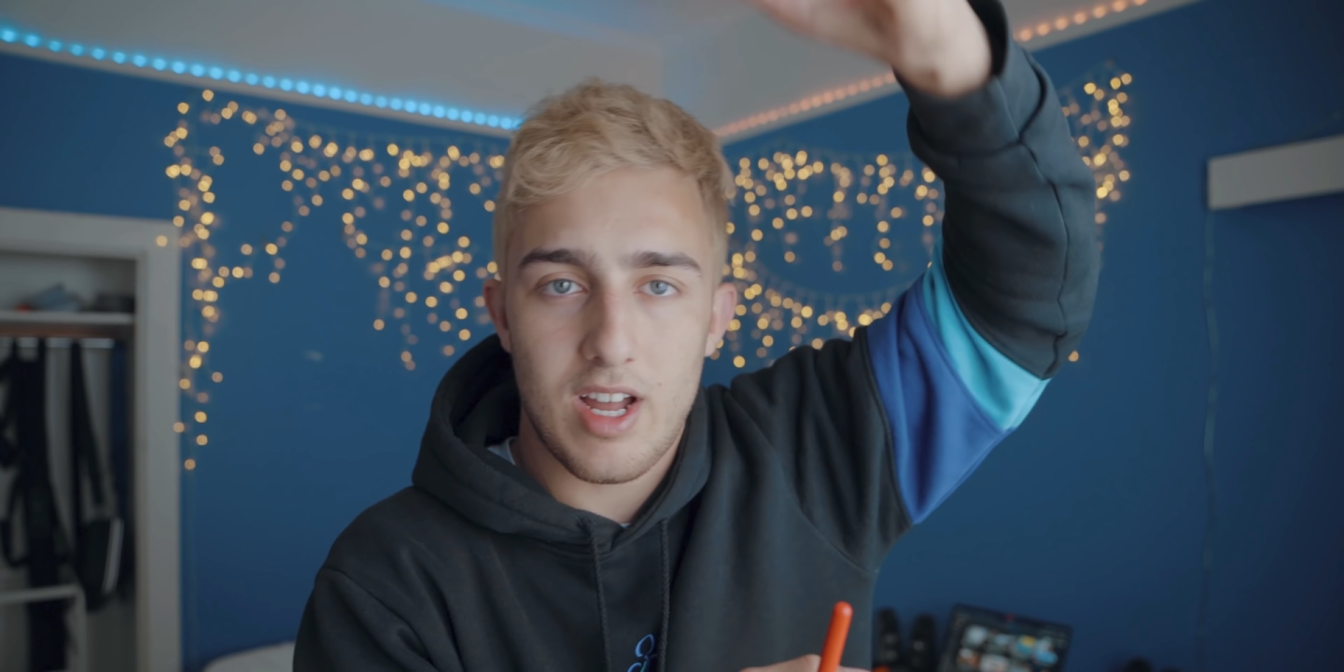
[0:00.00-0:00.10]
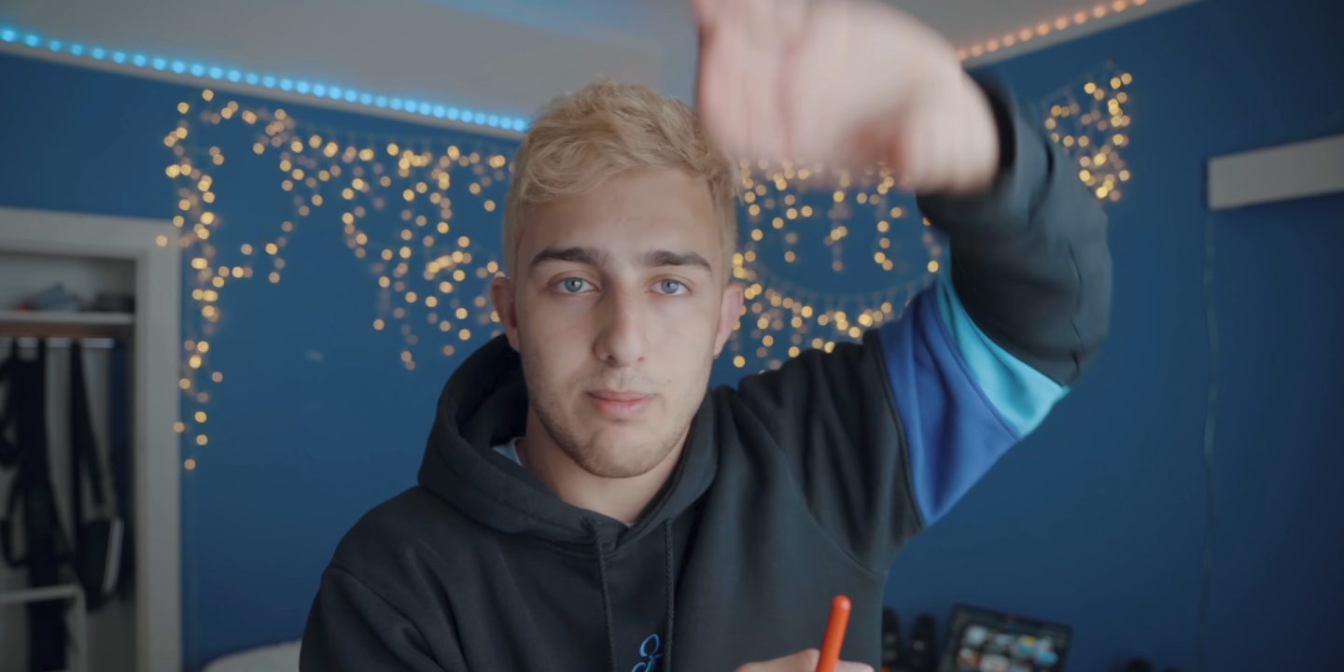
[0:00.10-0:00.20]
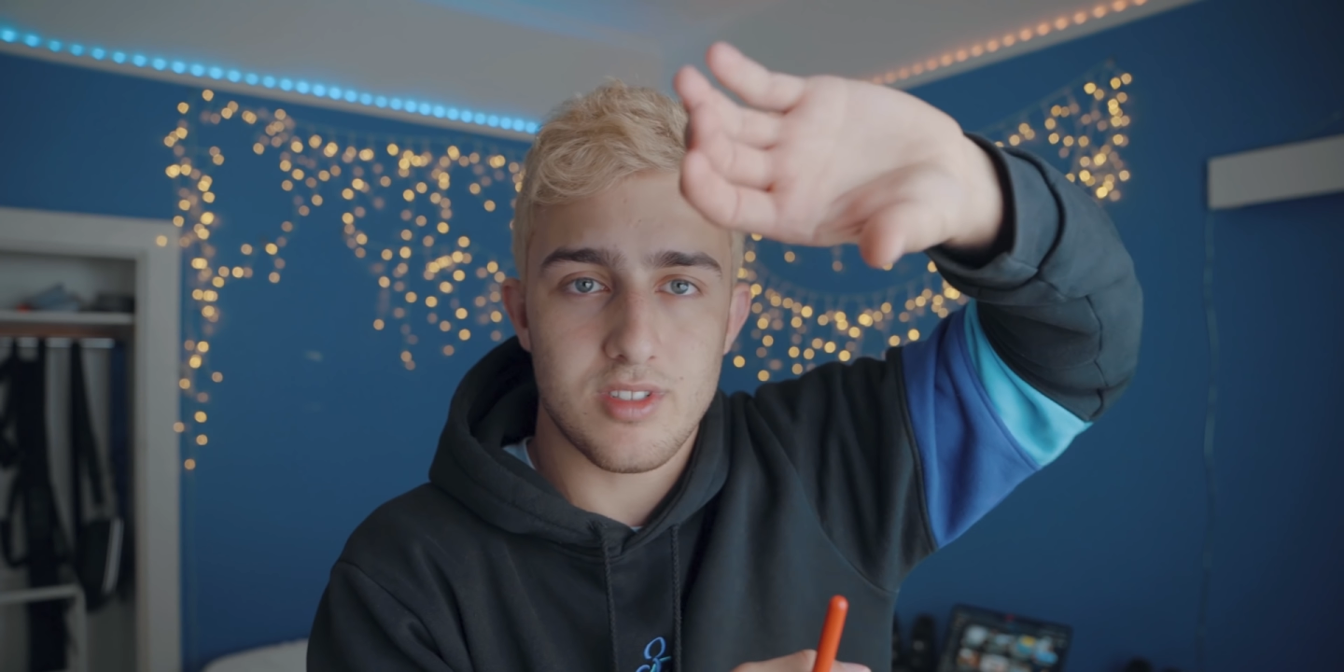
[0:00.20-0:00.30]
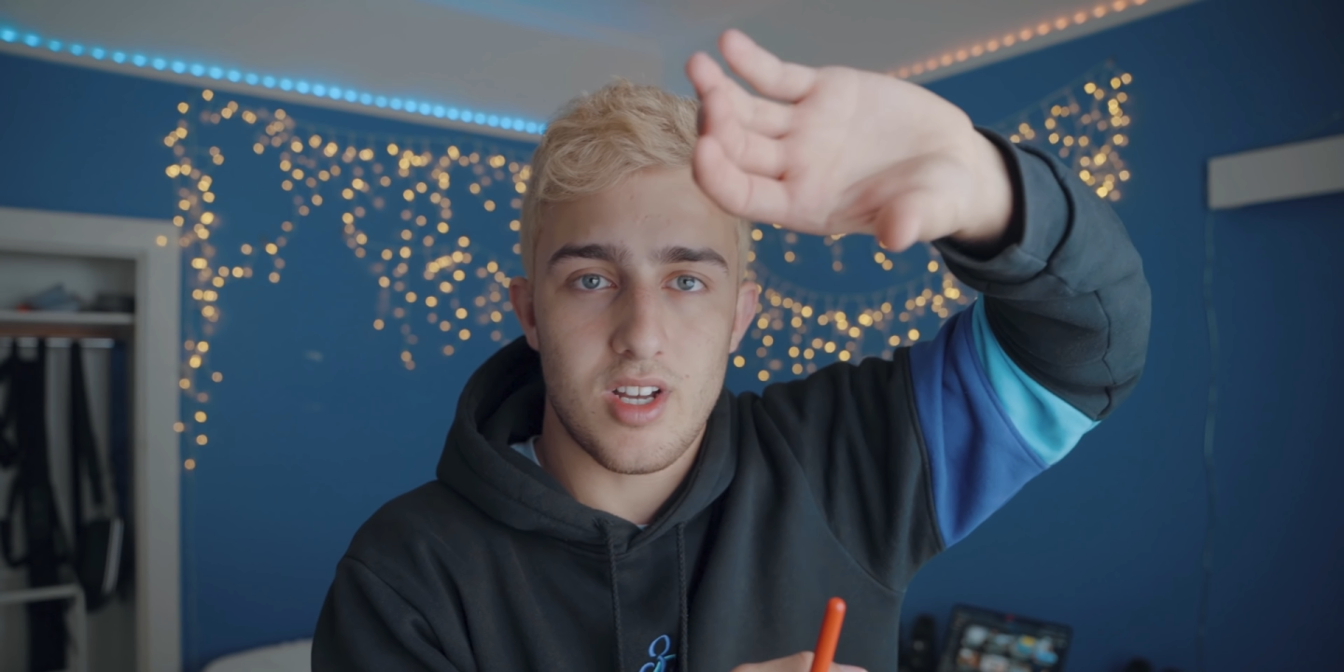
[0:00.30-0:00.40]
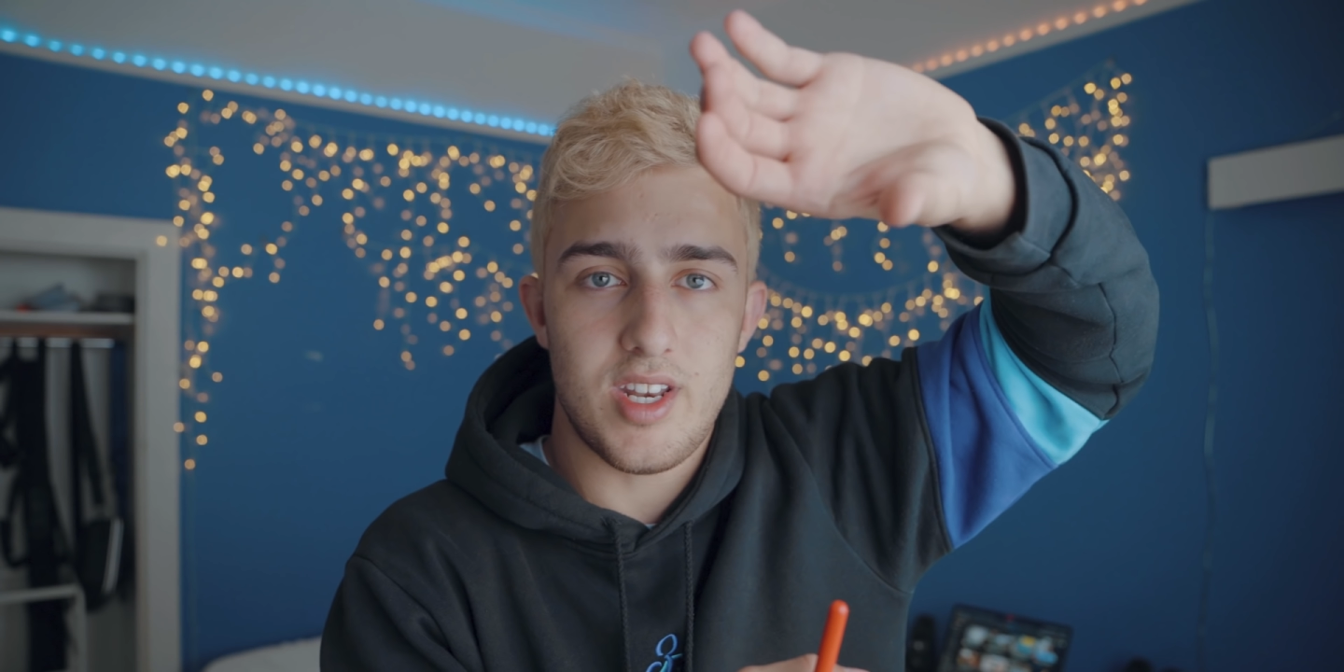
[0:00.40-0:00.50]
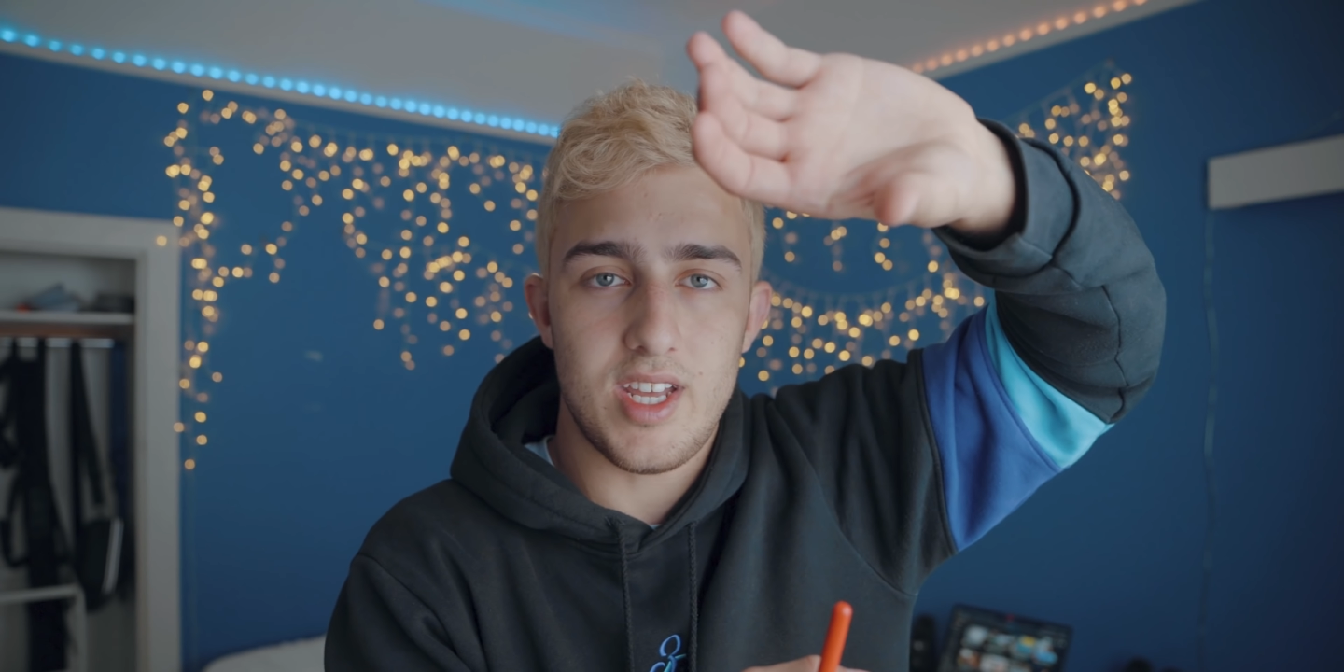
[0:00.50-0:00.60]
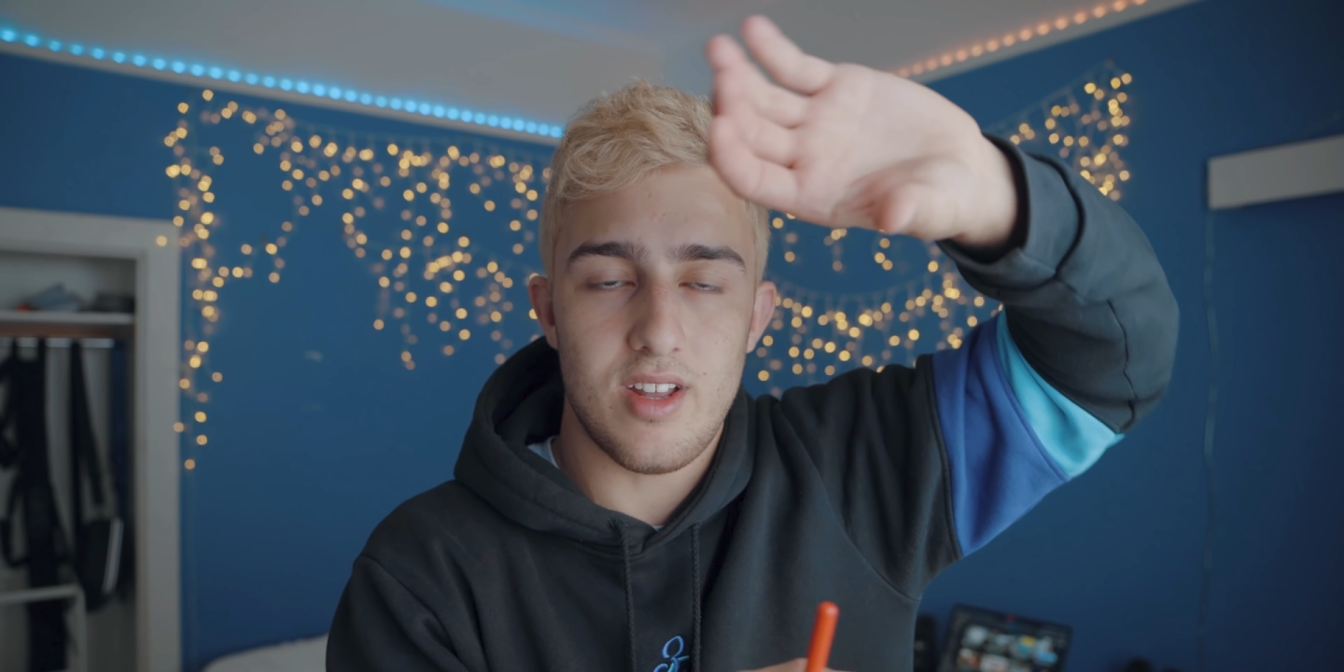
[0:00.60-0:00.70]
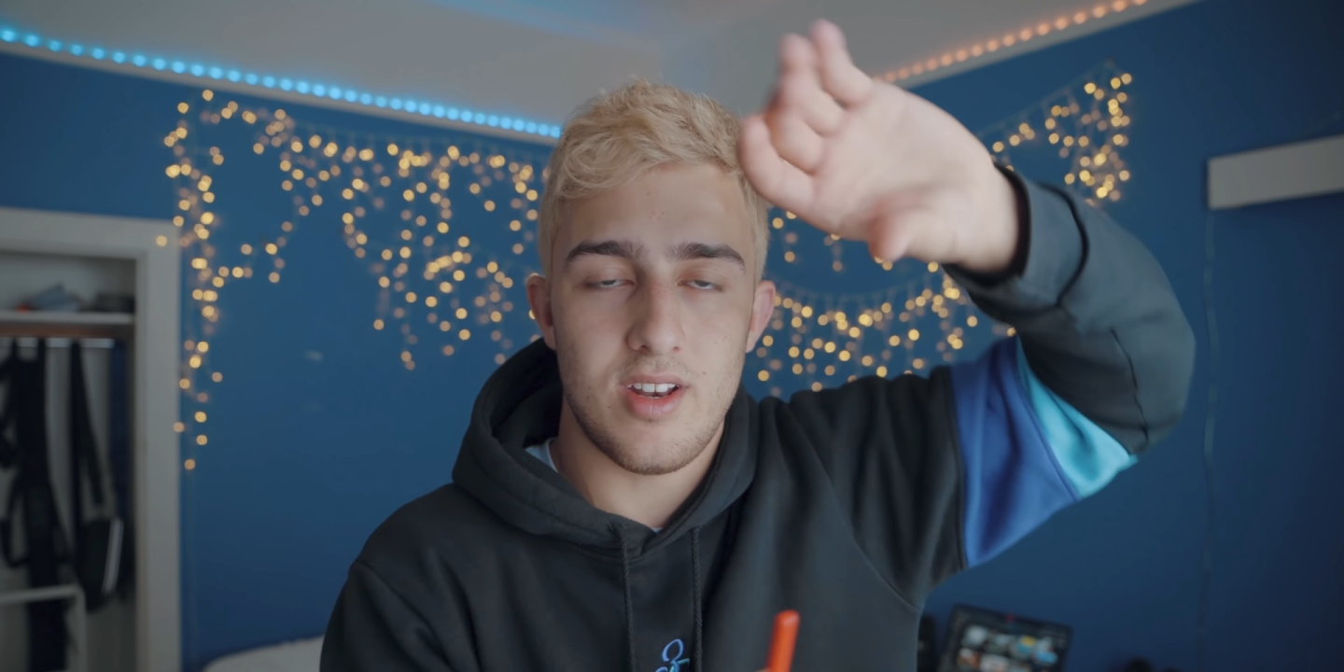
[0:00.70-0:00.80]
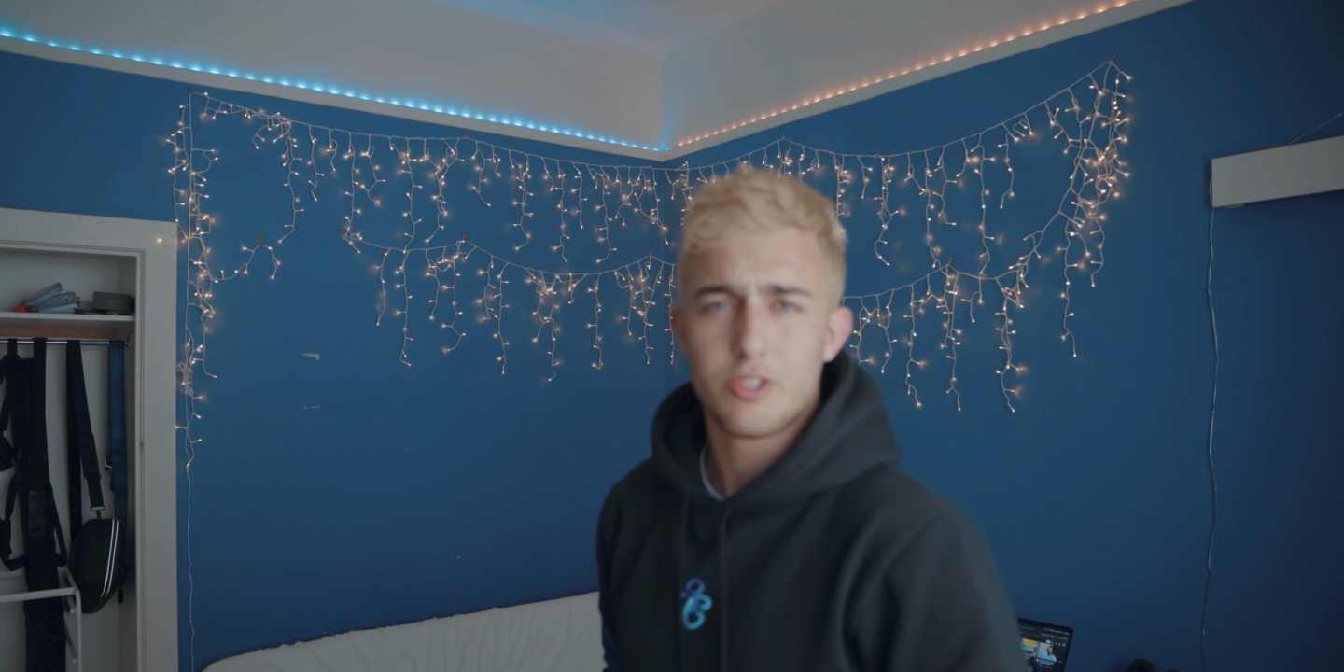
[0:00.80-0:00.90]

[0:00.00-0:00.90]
upside down.